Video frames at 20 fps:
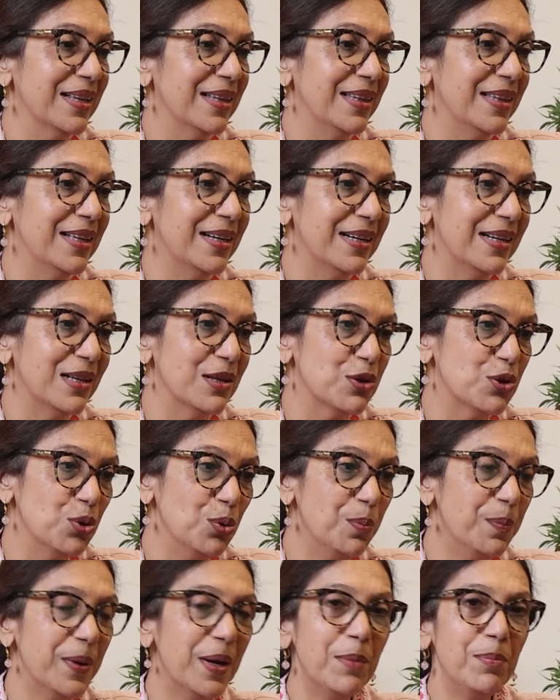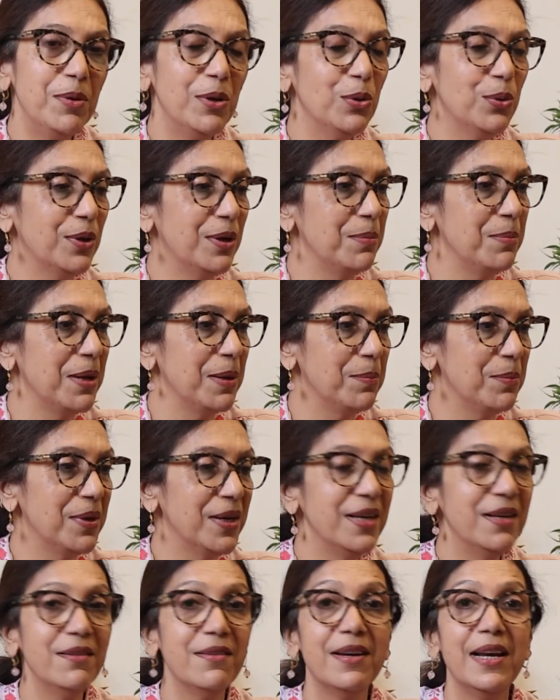the suprapleural
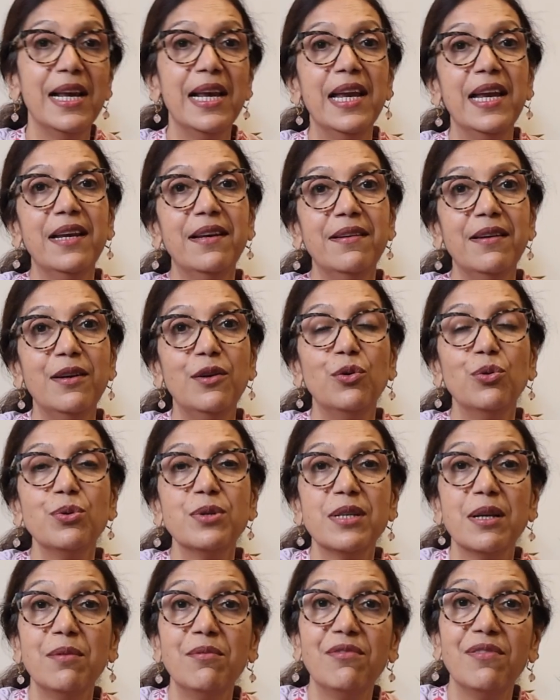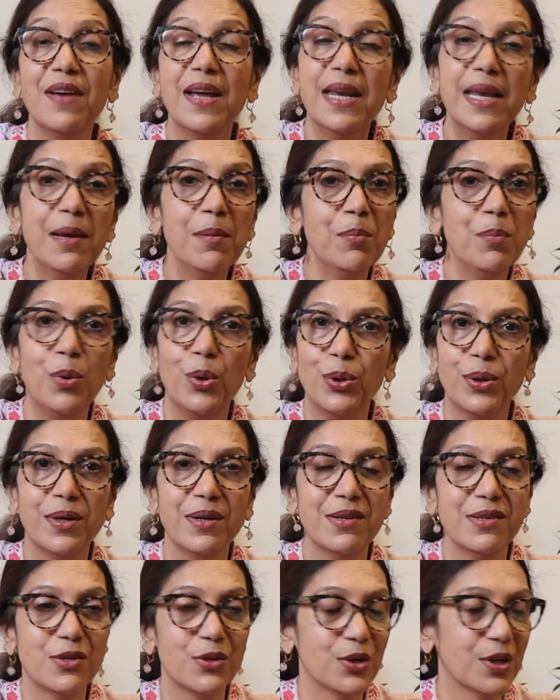membrane related to some very
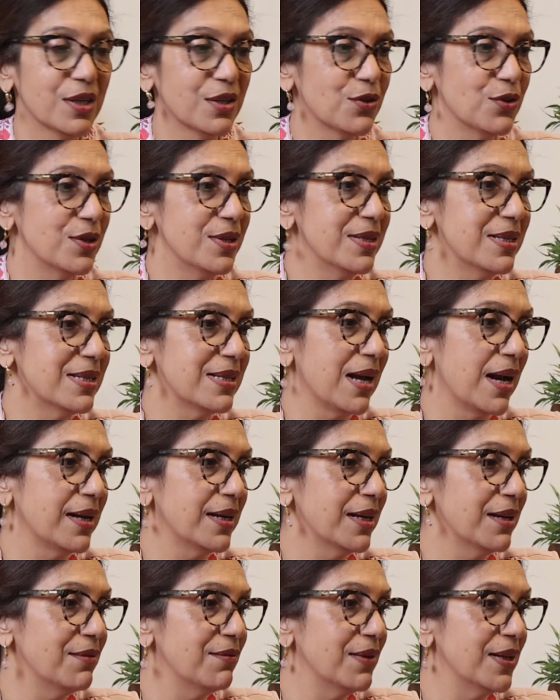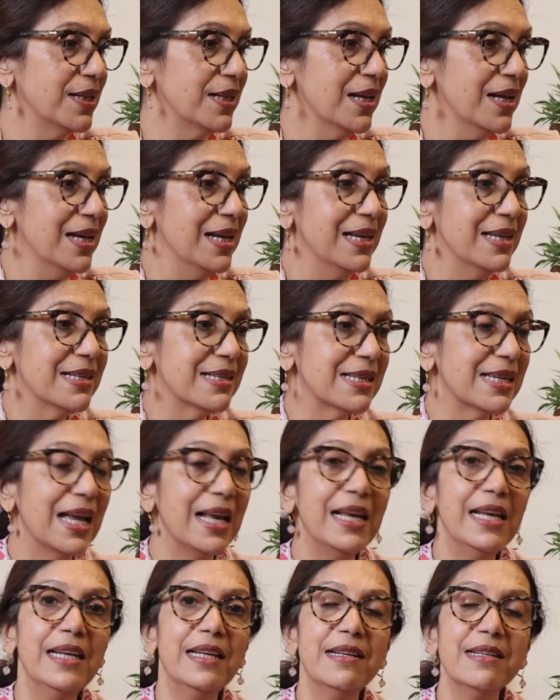important structures, starting with
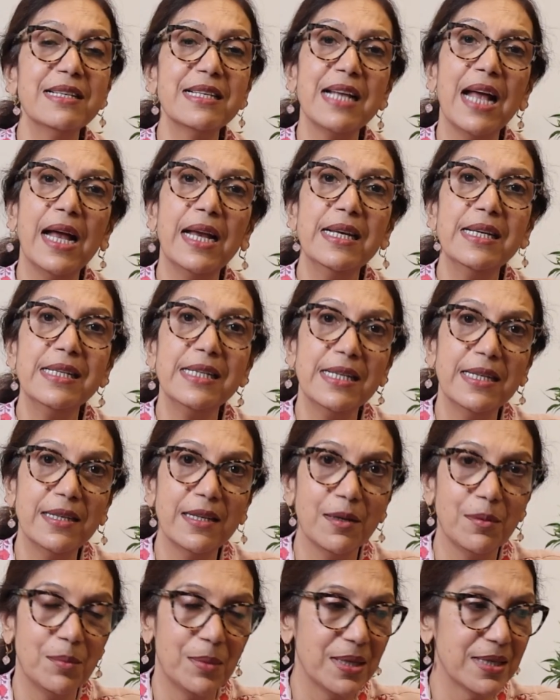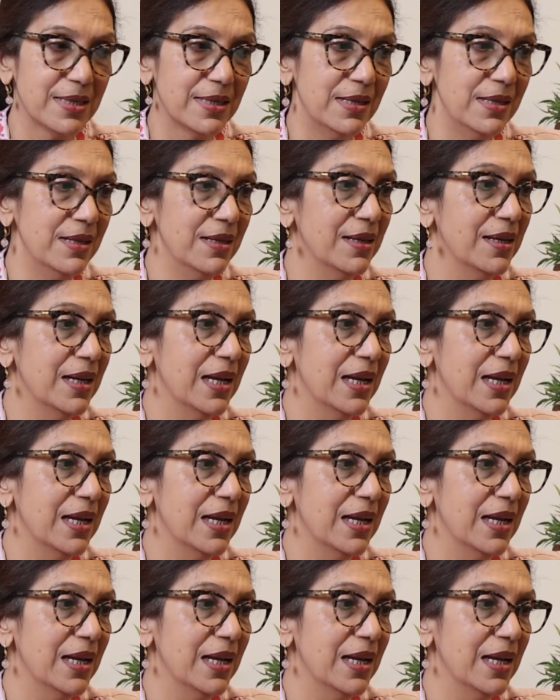scalenus anterior muscle,